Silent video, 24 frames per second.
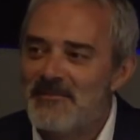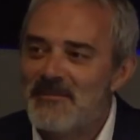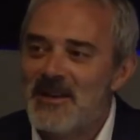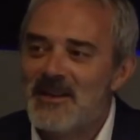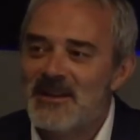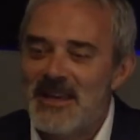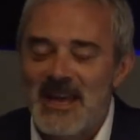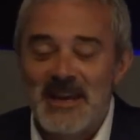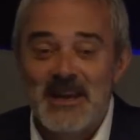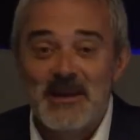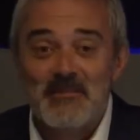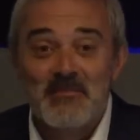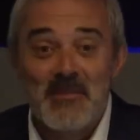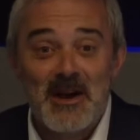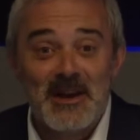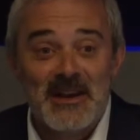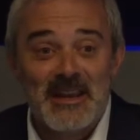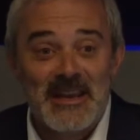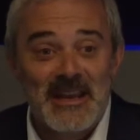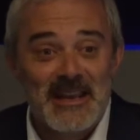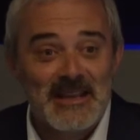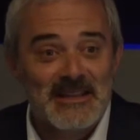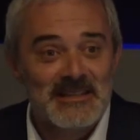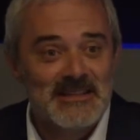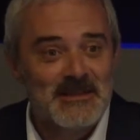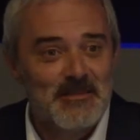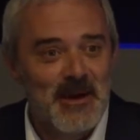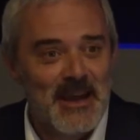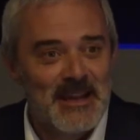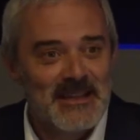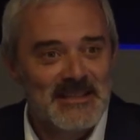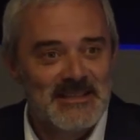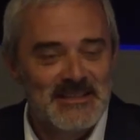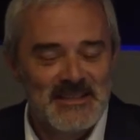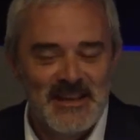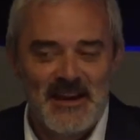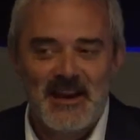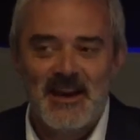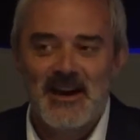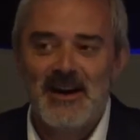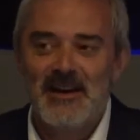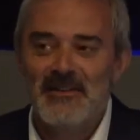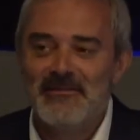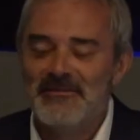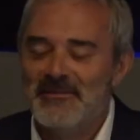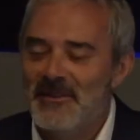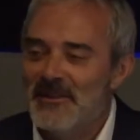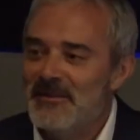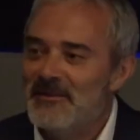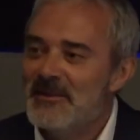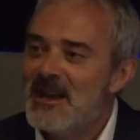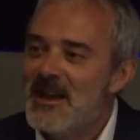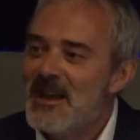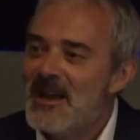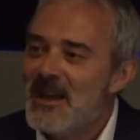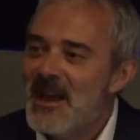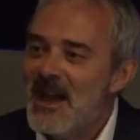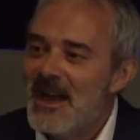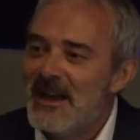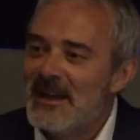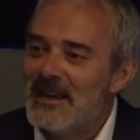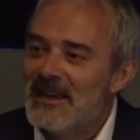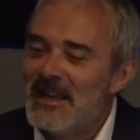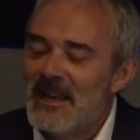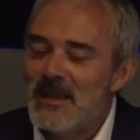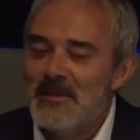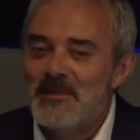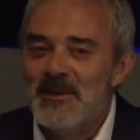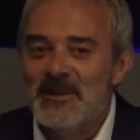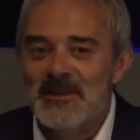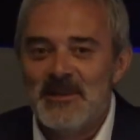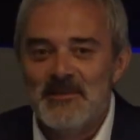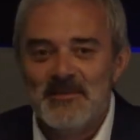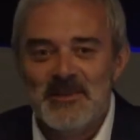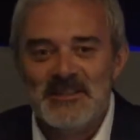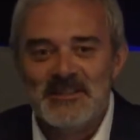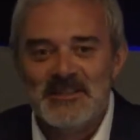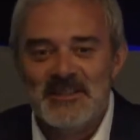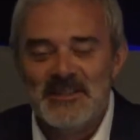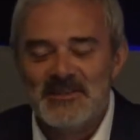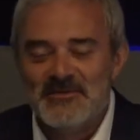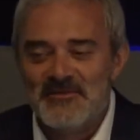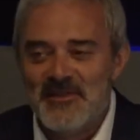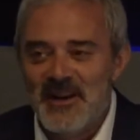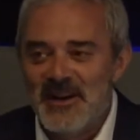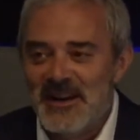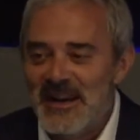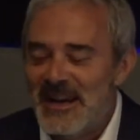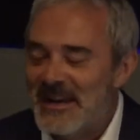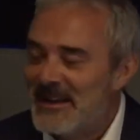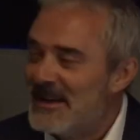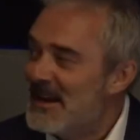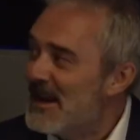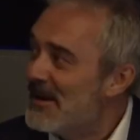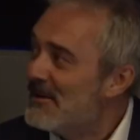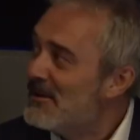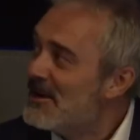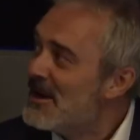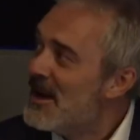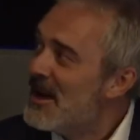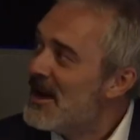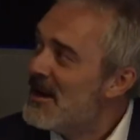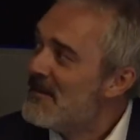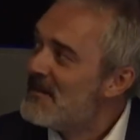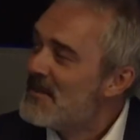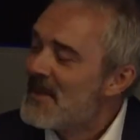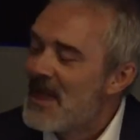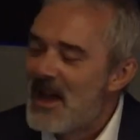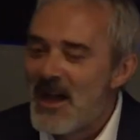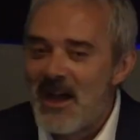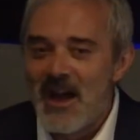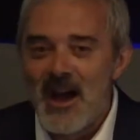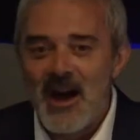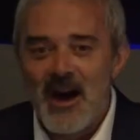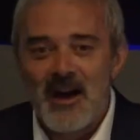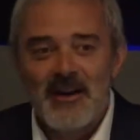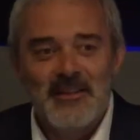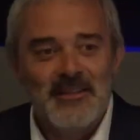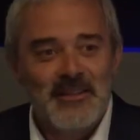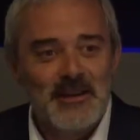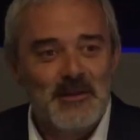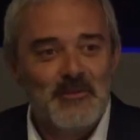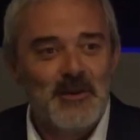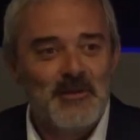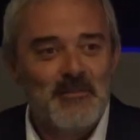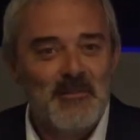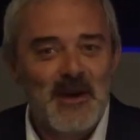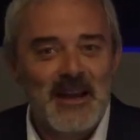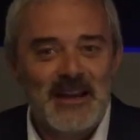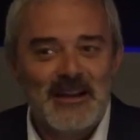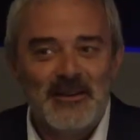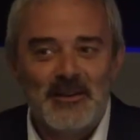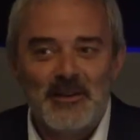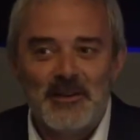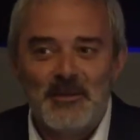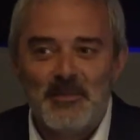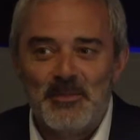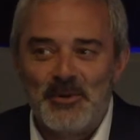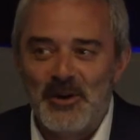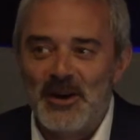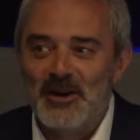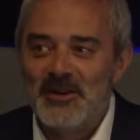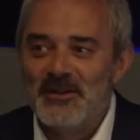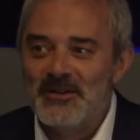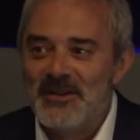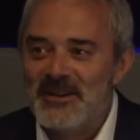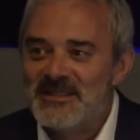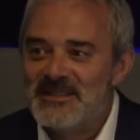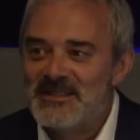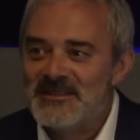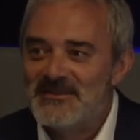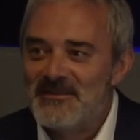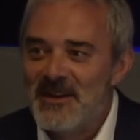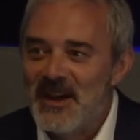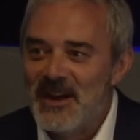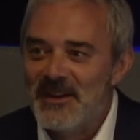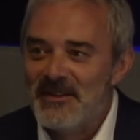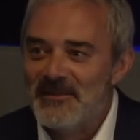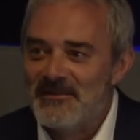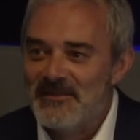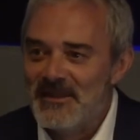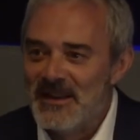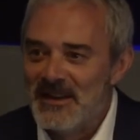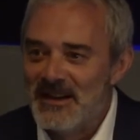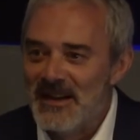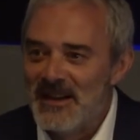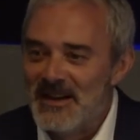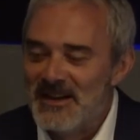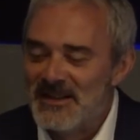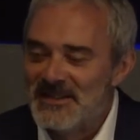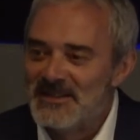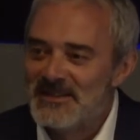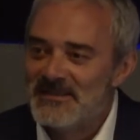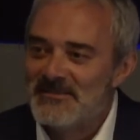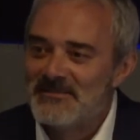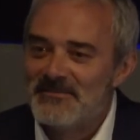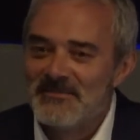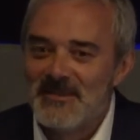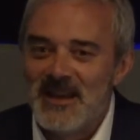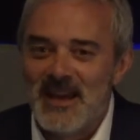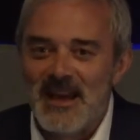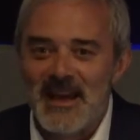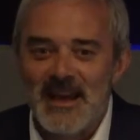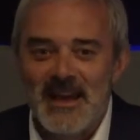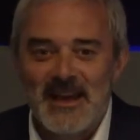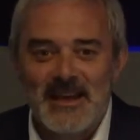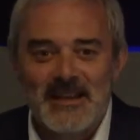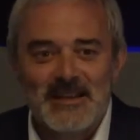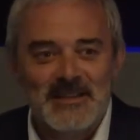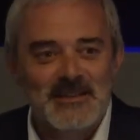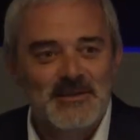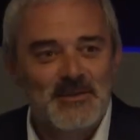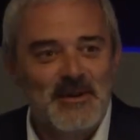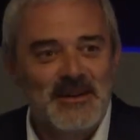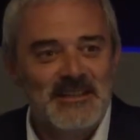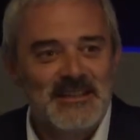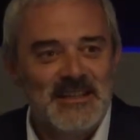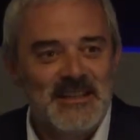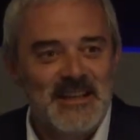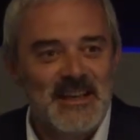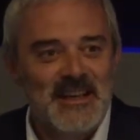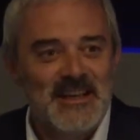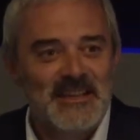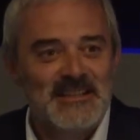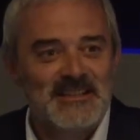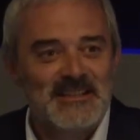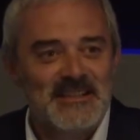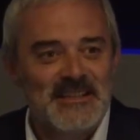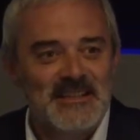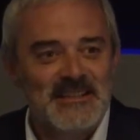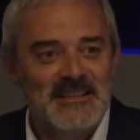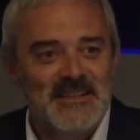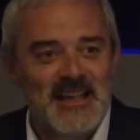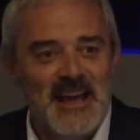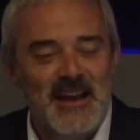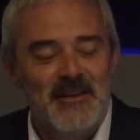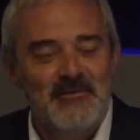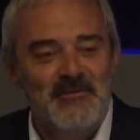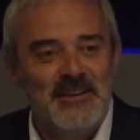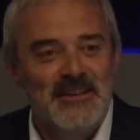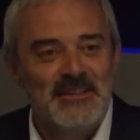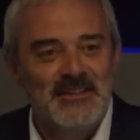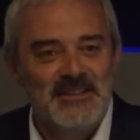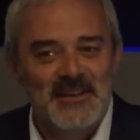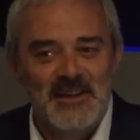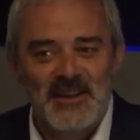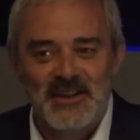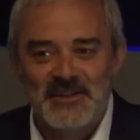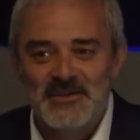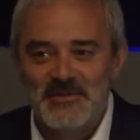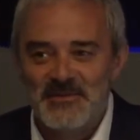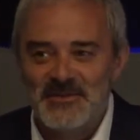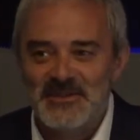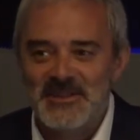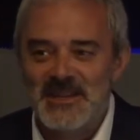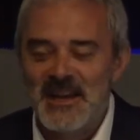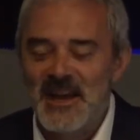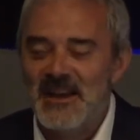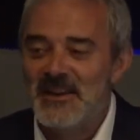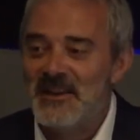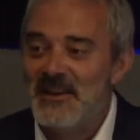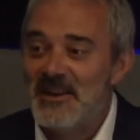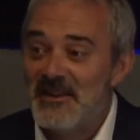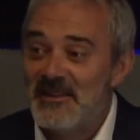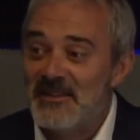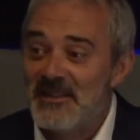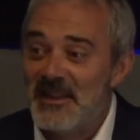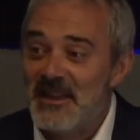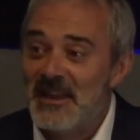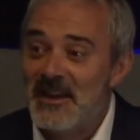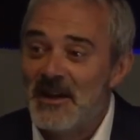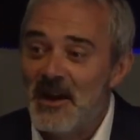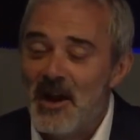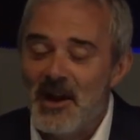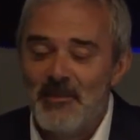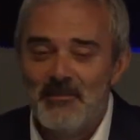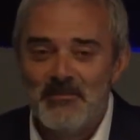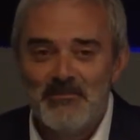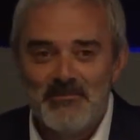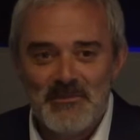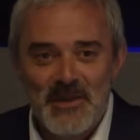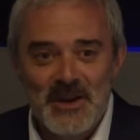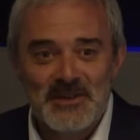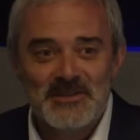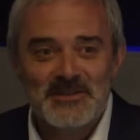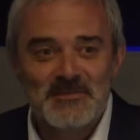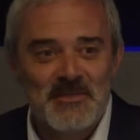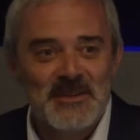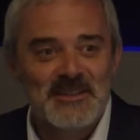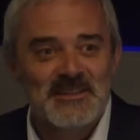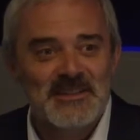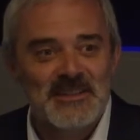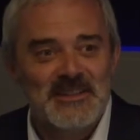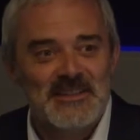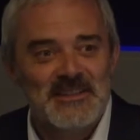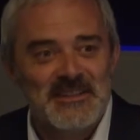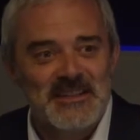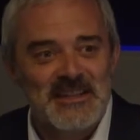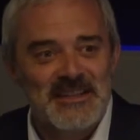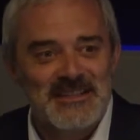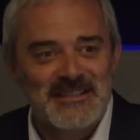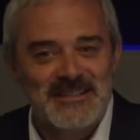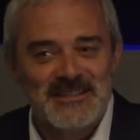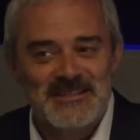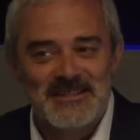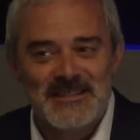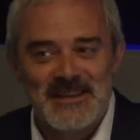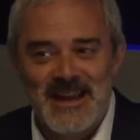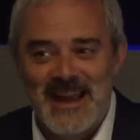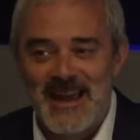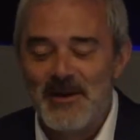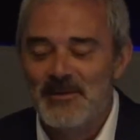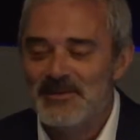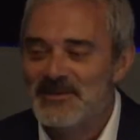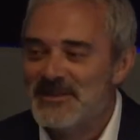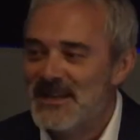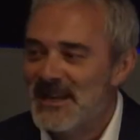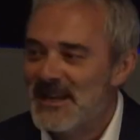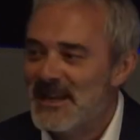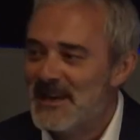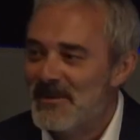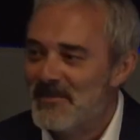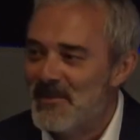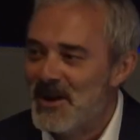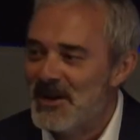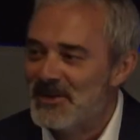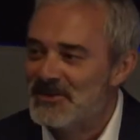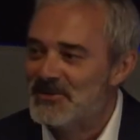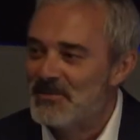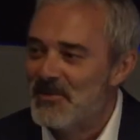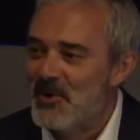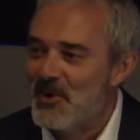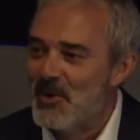getting money in to pay staff and keeping the business running. Now, I think we've made a lot of progress over the last 20 years since that research was done, and I think most businesses now take a much